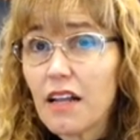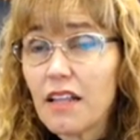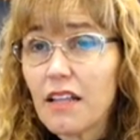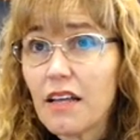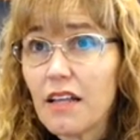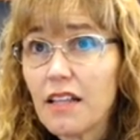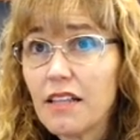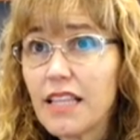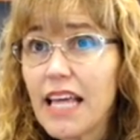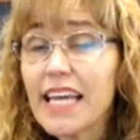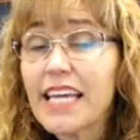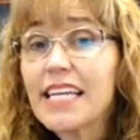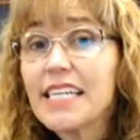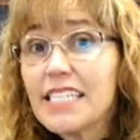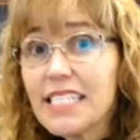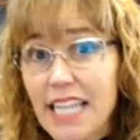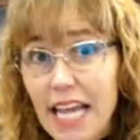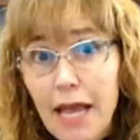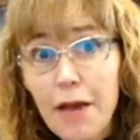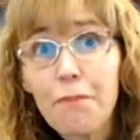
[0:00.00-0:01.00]
they can
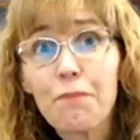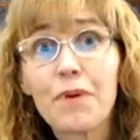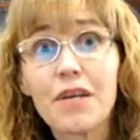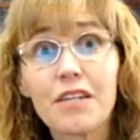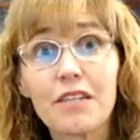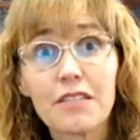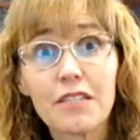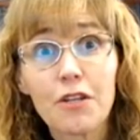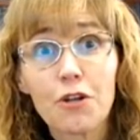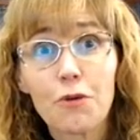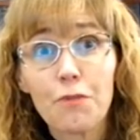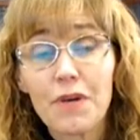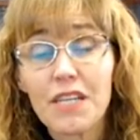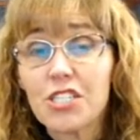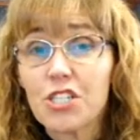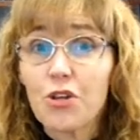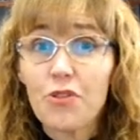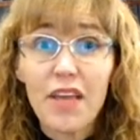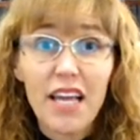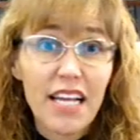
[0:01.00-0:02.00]
dampen a little bit
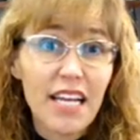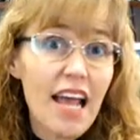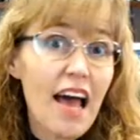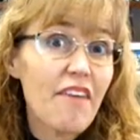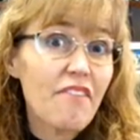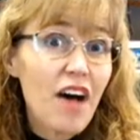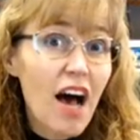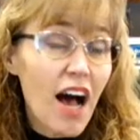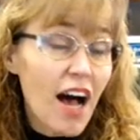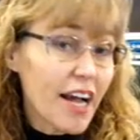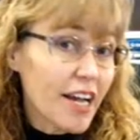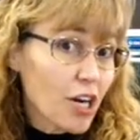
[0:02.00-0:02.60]
so they can have a higher